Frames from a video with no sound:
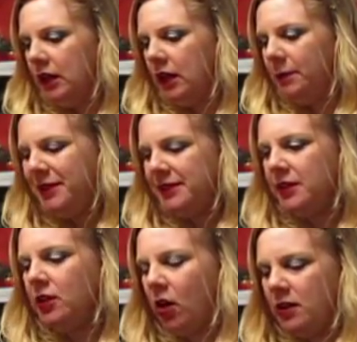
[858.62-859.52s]
But this
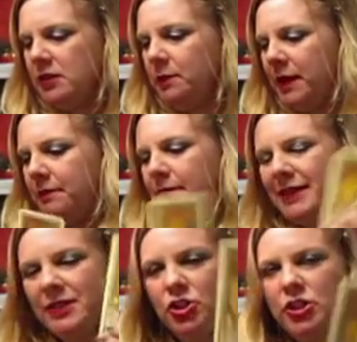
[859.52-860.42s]
could also be
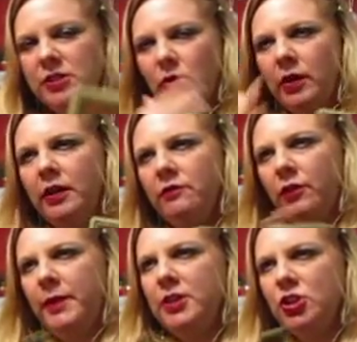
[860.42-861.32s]
messages or
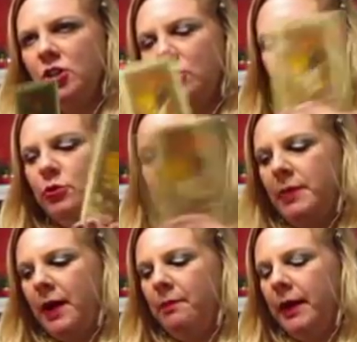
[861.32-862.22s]
information or news
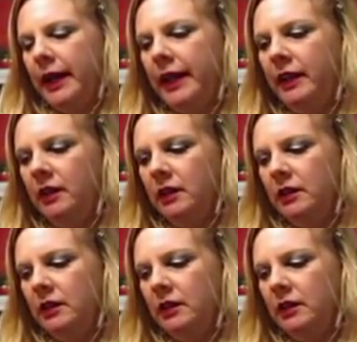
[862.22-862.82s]
about money.